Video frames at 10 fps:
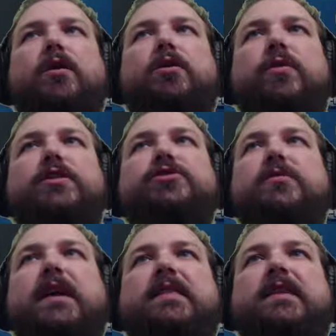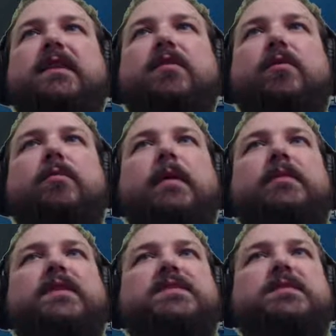creature, I think, or
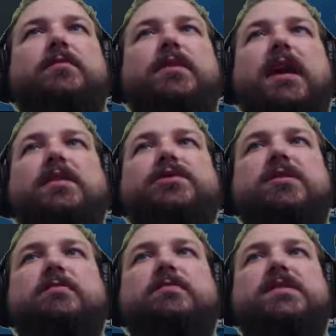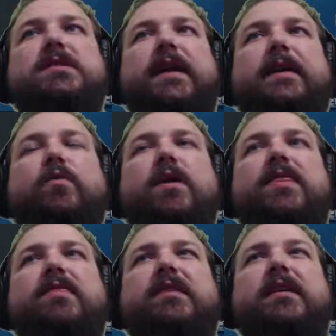maybe it's a location. I'm missing like
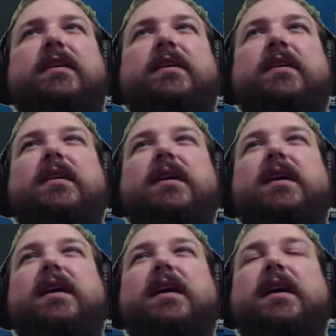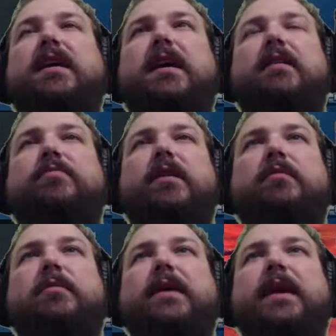one thing, and I'd
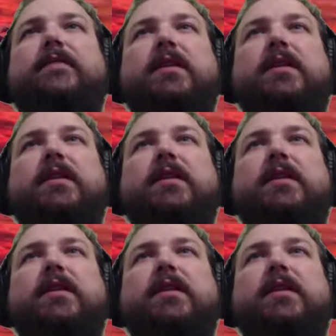probably have